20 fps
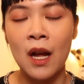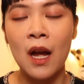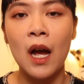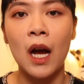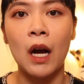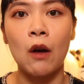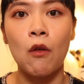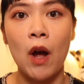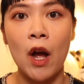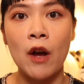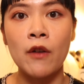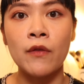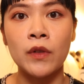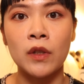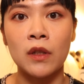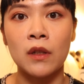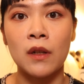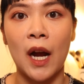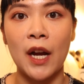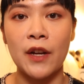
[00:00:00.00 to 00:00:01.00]

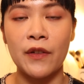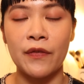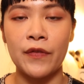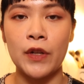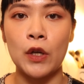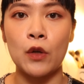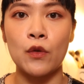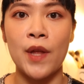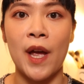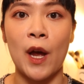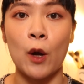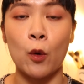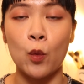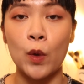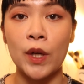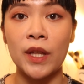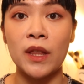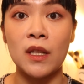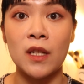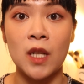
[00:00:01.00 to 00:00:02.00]
However, I feel that
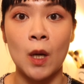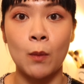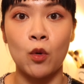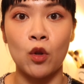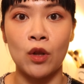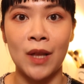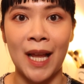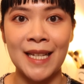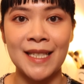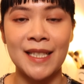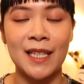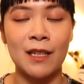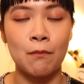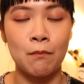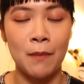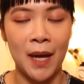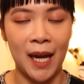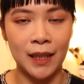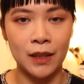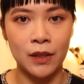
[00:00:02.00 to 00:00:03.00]
with the Double Lasting
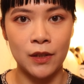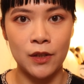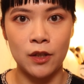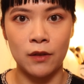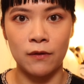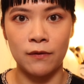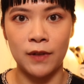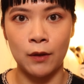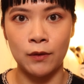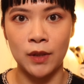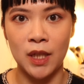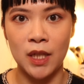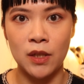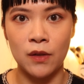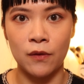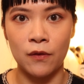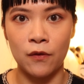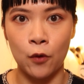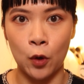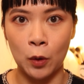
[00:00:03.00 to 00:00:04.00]
Matte Cushion
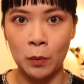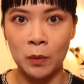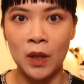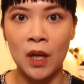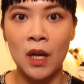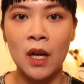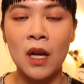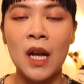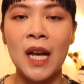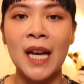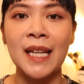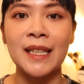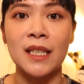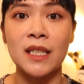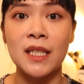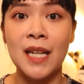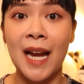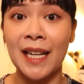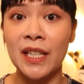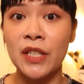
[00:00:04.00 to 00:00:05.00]
Foundation formula, the
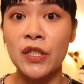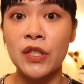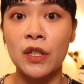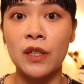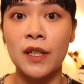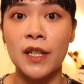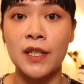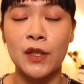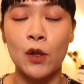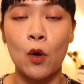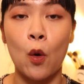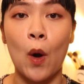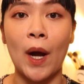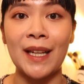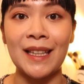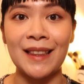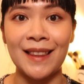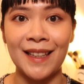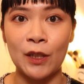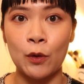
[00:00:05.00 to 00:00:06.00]
texture is quite
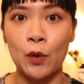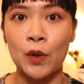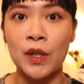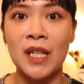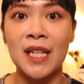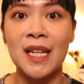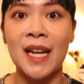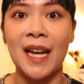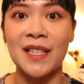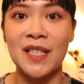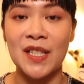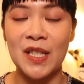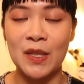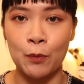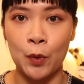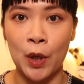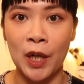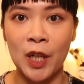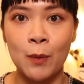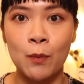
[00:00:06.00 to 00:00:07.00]
liquidy and
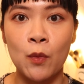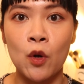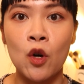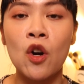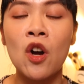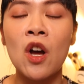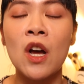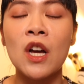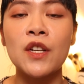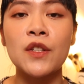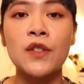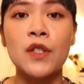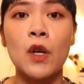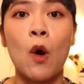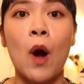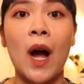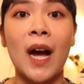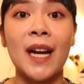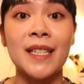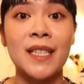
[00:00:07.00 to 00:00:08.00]
spreadable, so
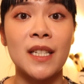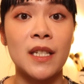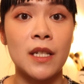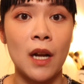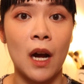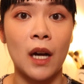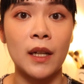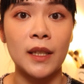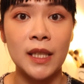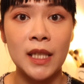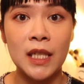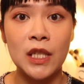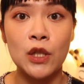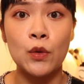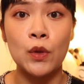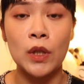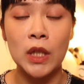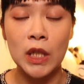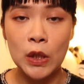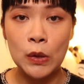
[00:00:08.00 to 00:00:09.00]
I did not need
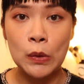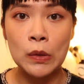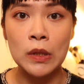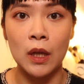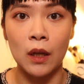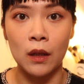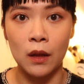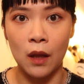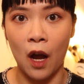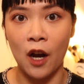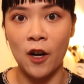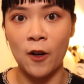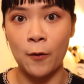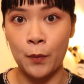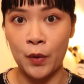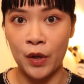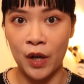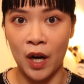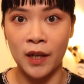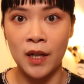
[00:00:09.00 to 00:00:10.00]
to use a lot of
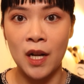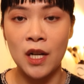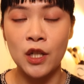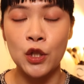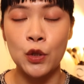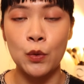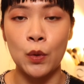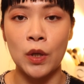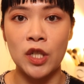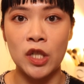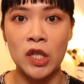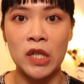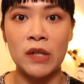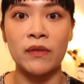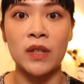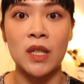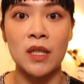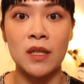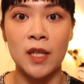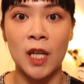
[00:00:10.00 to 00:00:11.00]
product to achieve
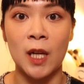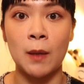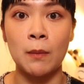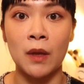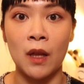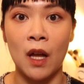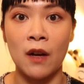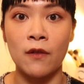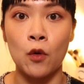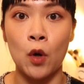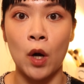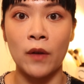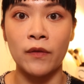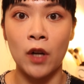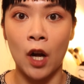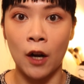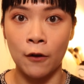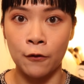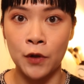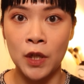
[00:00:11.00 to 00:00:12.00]
the same level of
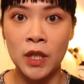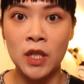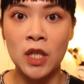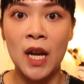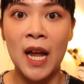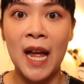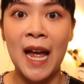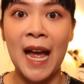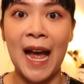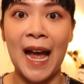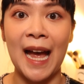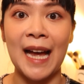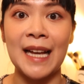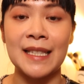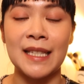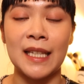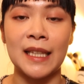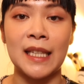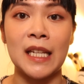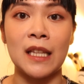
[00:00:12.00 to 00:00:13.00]
coverage as
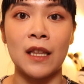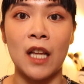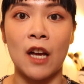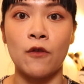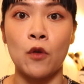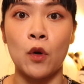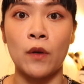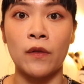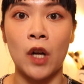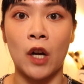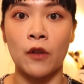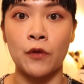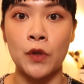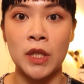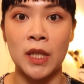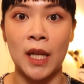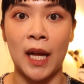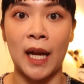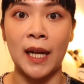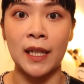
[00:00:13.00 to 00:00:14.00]
the level of coverage
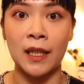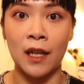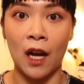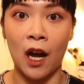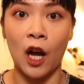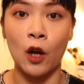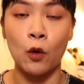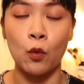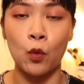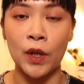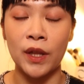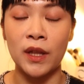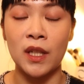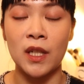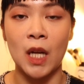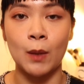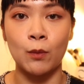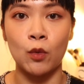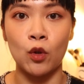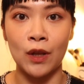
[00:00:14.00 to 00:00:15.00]
that I got with the
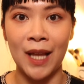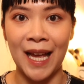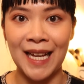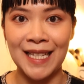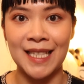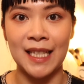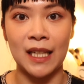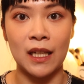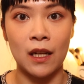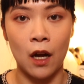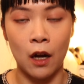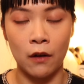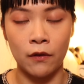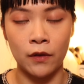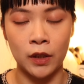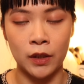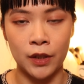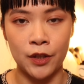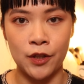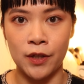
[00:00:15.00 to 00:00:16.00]
Double Lasting Cover
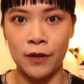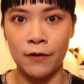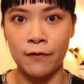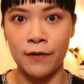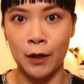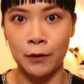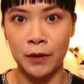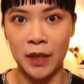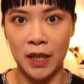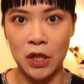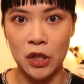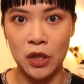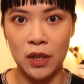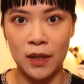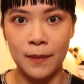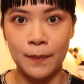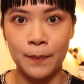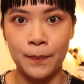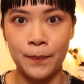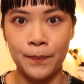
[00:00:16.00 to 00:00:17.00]
Cushion
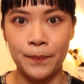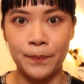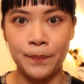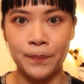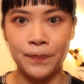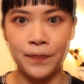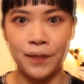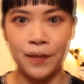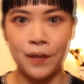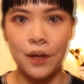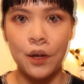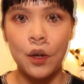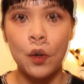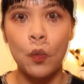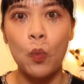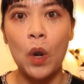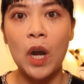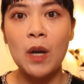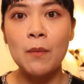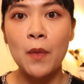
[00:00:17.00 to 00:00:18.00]
Foundation.
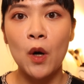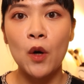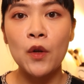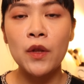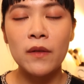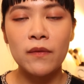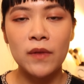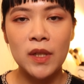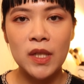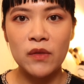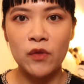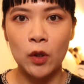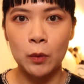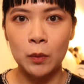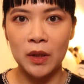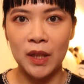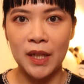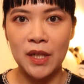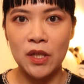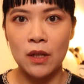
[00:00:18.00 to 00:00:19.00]
While both of these
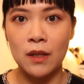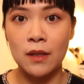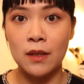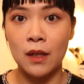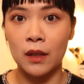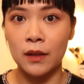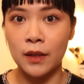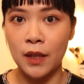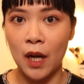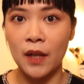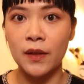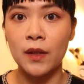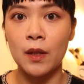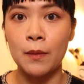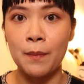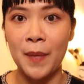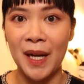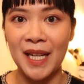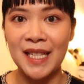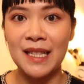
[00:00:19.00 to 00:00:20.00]
formulations are not the
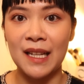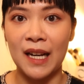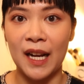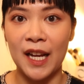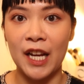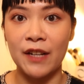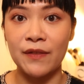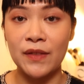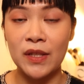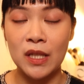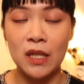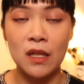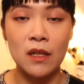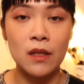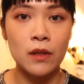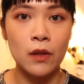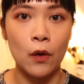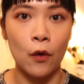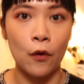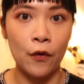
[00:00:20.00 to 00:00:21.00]
best that I have seen
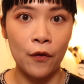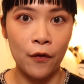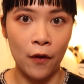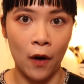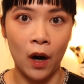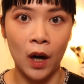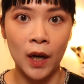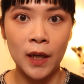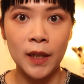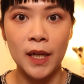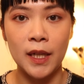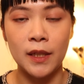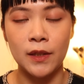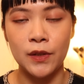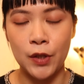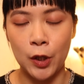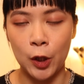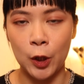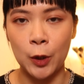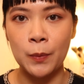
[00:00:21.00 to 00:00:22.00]
so far in
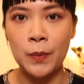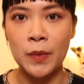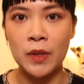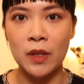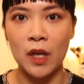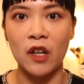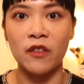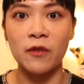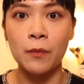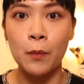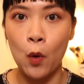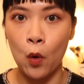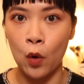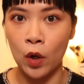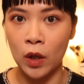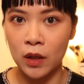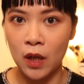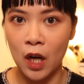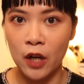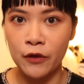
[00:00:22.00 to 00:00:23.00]
terms of
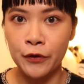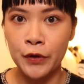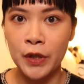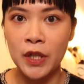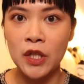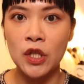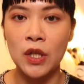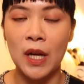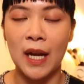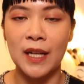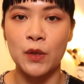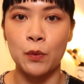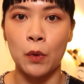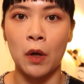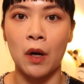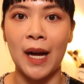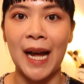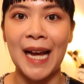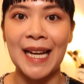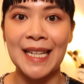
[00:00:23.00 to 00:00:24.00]
pore coverage as
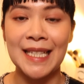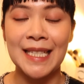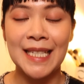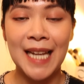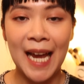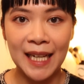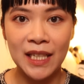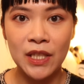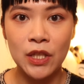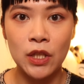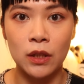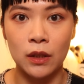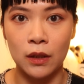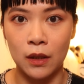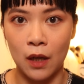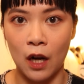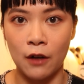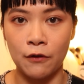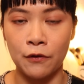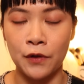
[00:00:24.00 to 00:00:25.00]
well as texture
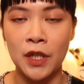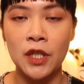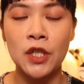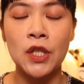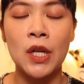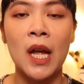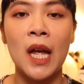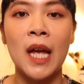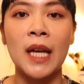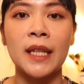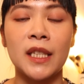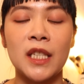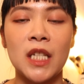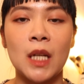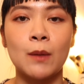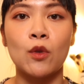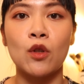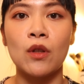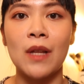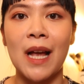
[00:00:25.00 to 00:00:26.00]
coverage, the
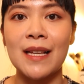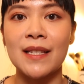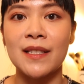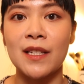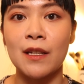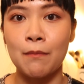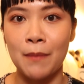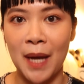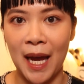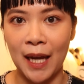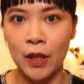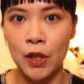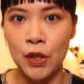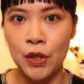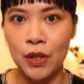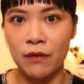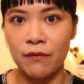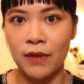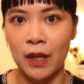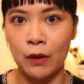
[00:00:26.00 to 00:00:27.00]
Double Lasting Matte
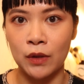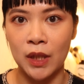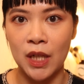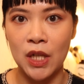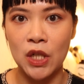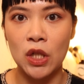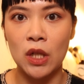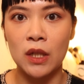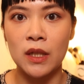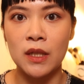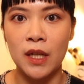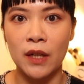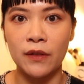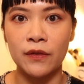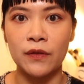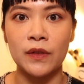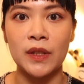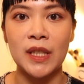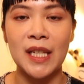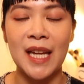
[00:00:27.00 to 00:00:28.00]
Cushion Foundation
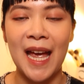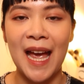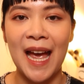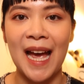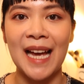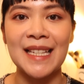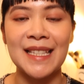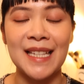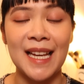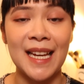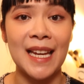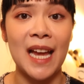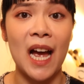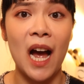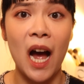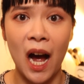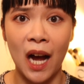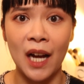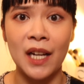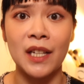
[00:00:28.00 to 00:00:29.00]
definitely has a
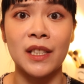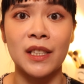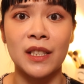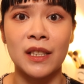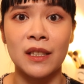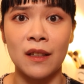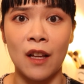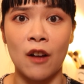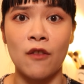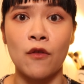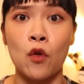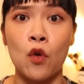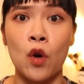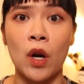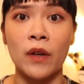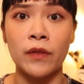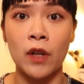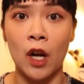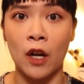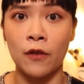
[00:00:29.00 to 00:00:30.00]
higher level
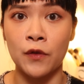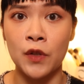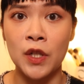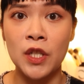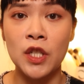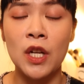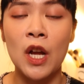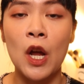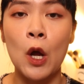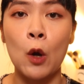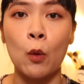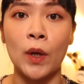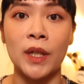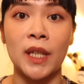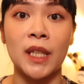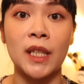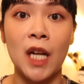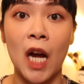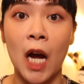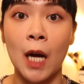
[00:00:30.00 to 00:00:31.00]
of coverage when
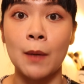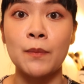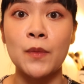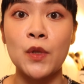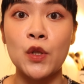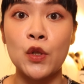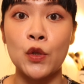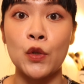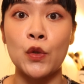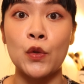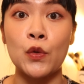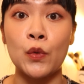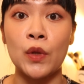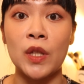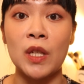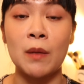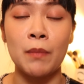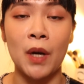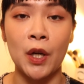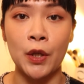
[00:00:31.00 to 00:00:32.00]
it comes to
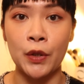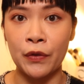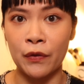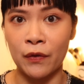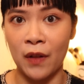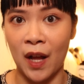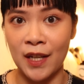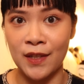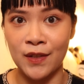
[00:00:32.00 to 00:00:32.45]
the butterfly